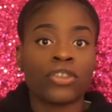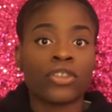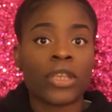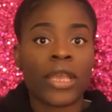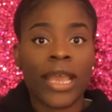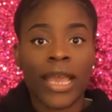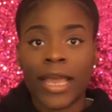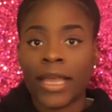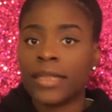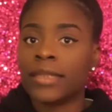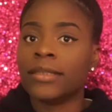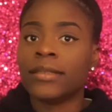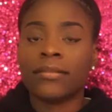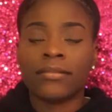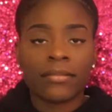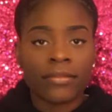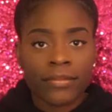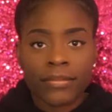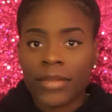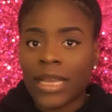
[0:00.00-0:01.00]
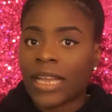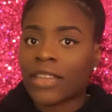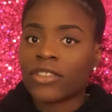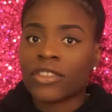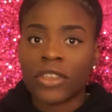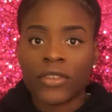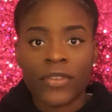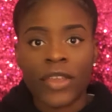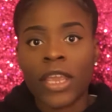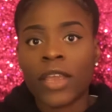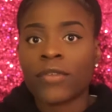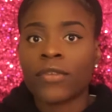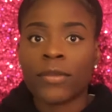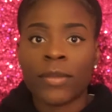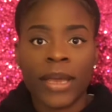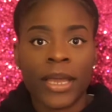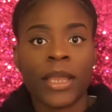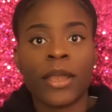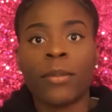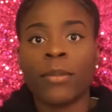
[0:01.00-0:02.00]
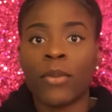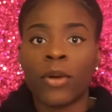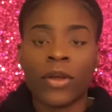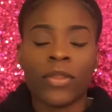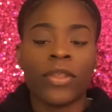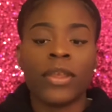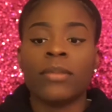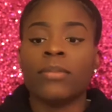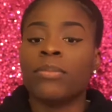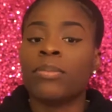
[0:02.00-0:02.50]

And I should have cared for my hair more than